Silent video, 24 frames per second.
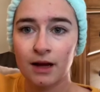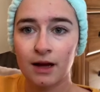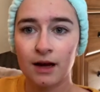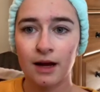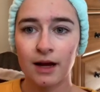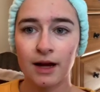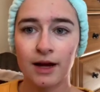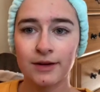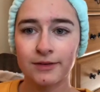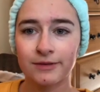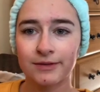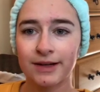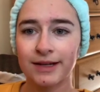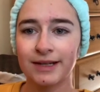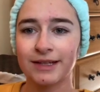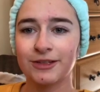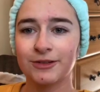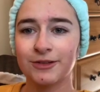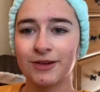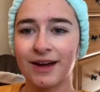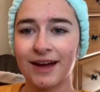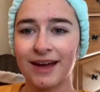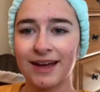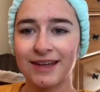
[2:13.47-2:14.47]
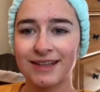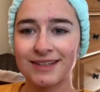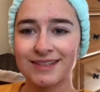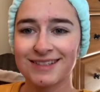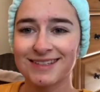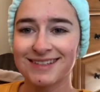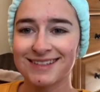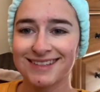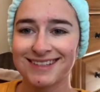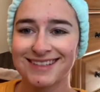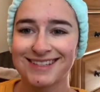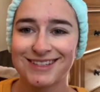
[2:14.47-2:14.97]
All right, you guys,
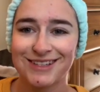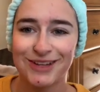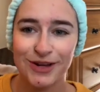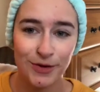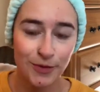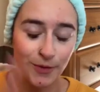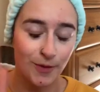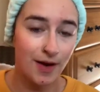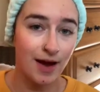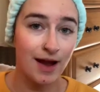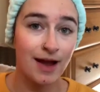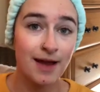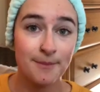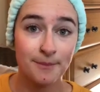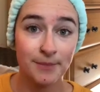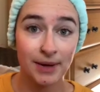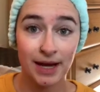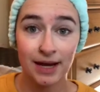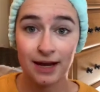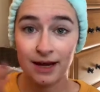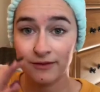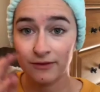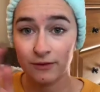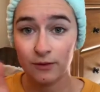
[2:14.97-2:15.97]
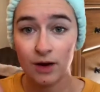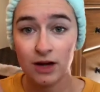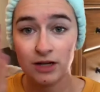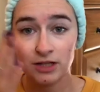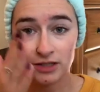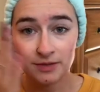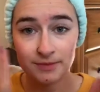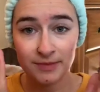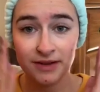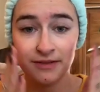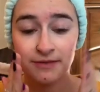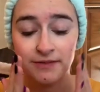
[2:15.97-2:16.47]
so I'm back. I've washed
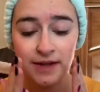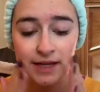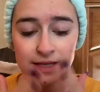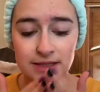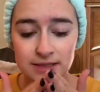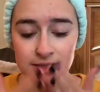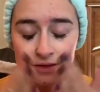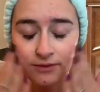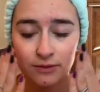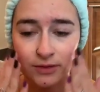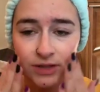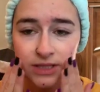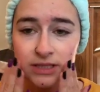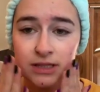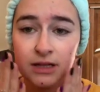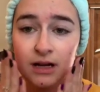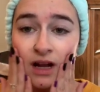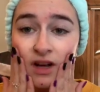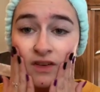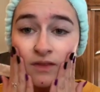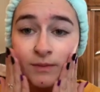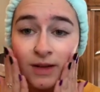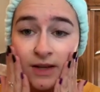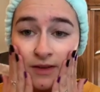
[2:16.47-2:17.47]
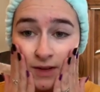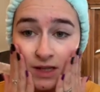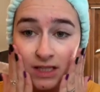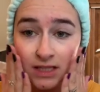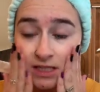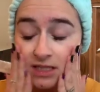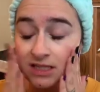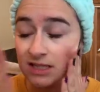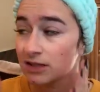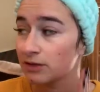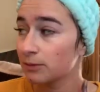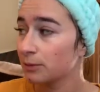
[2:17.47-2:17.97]
my face. I've rinsed it off. My face is
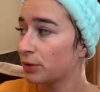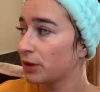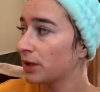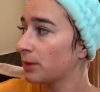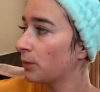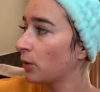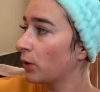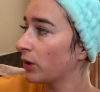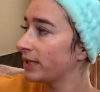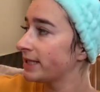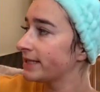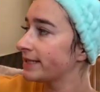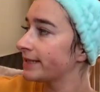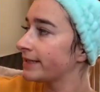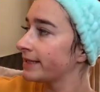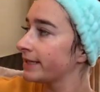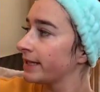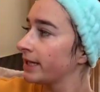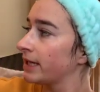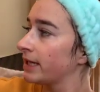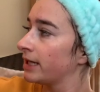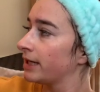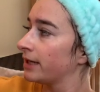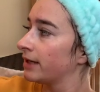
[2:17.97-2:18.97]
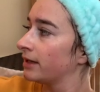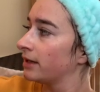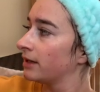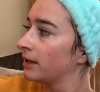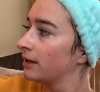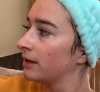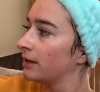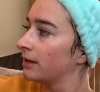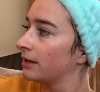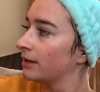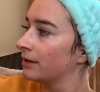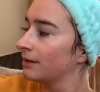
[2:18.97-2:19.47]
still pretty moist,
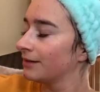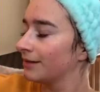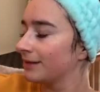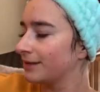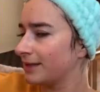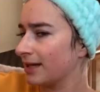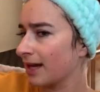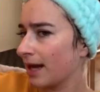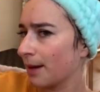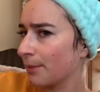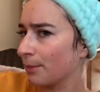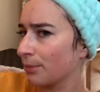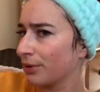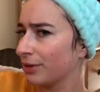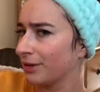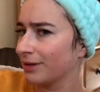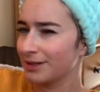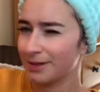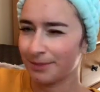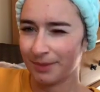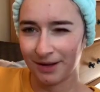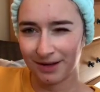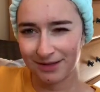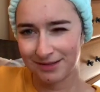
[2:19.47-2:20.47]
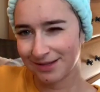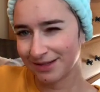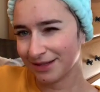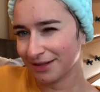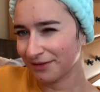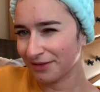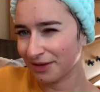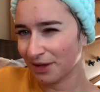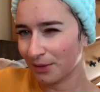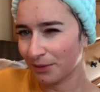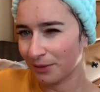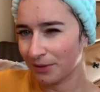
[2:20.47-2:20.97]
damp, depends on if
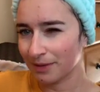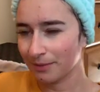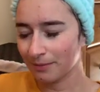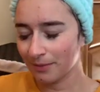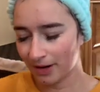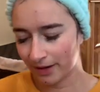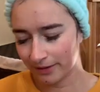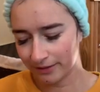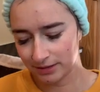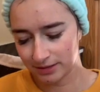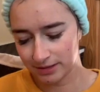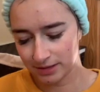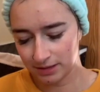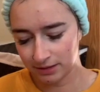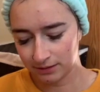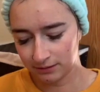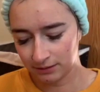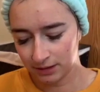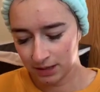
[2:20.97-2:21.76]
that word bothers you.